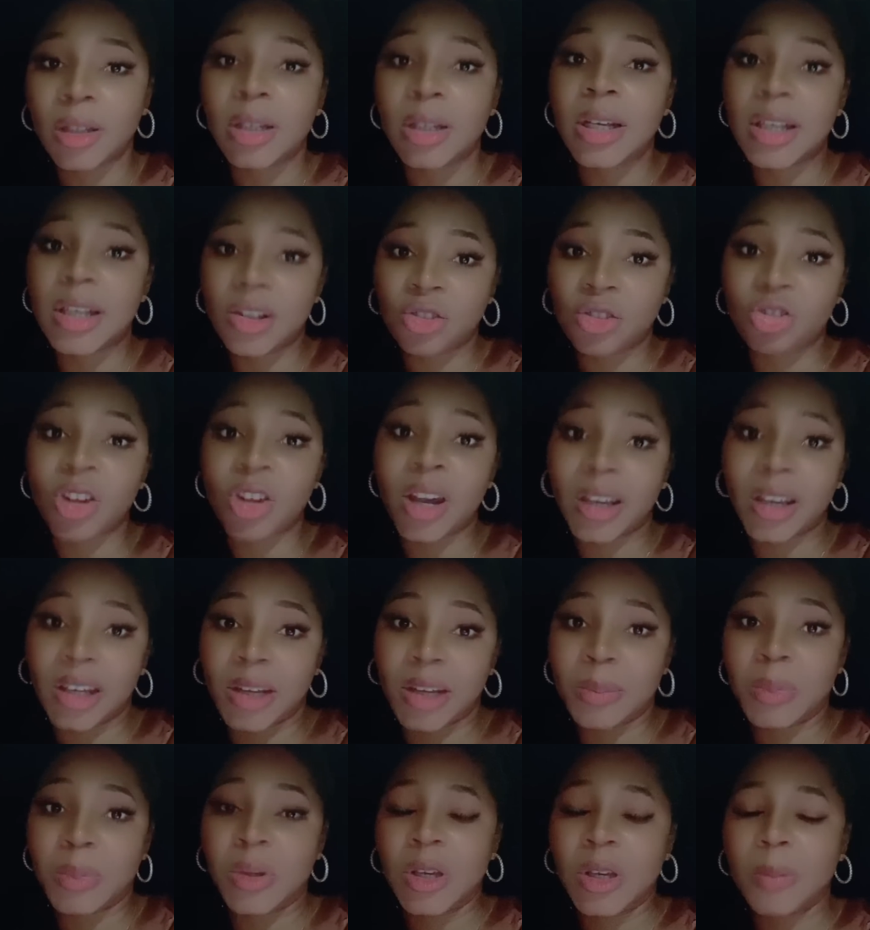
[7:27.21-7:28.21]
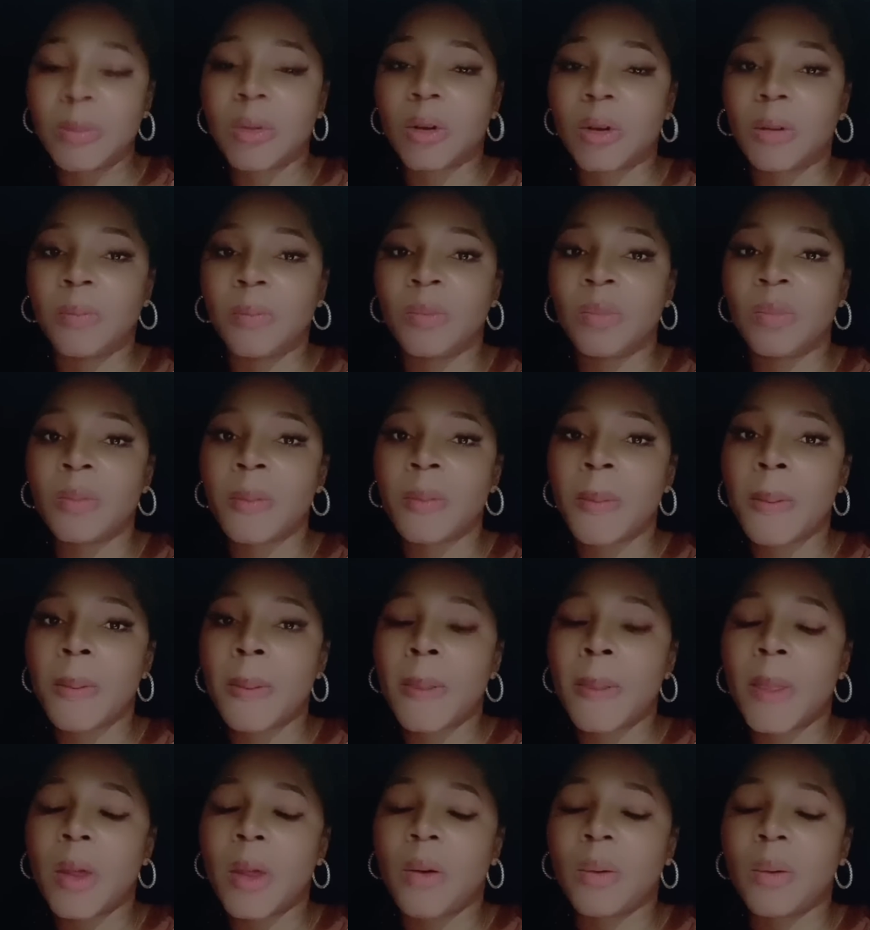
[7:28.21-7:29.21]
He is checking people.
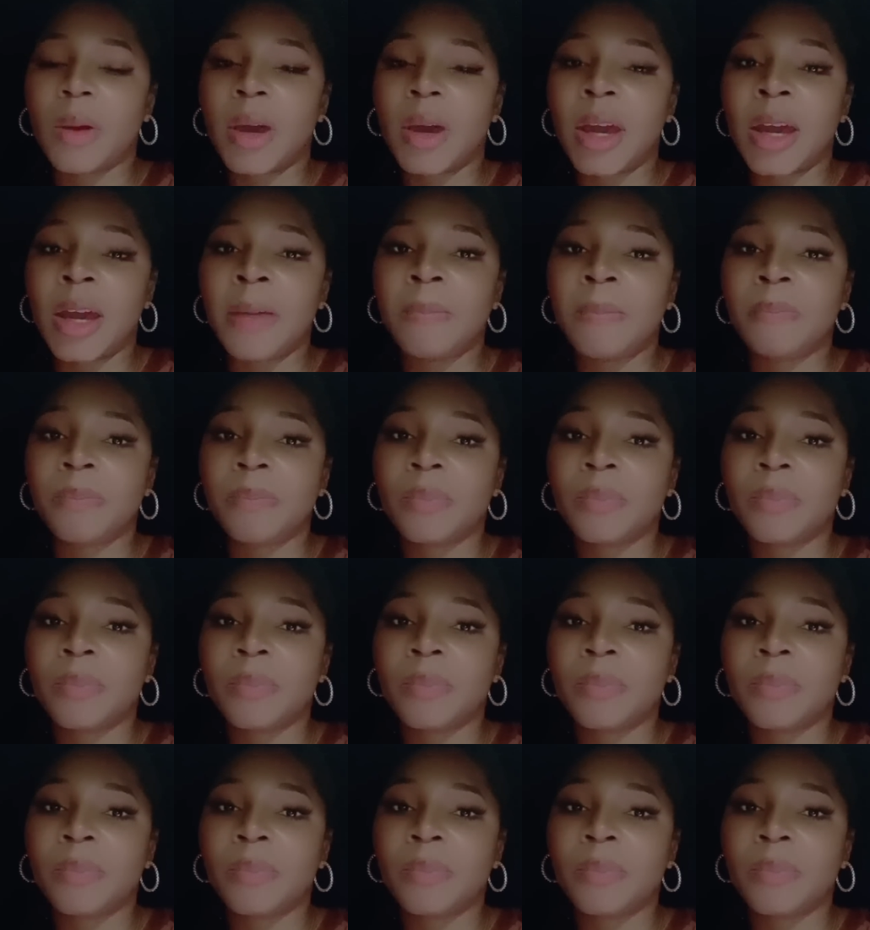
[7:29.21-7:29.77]
Okay?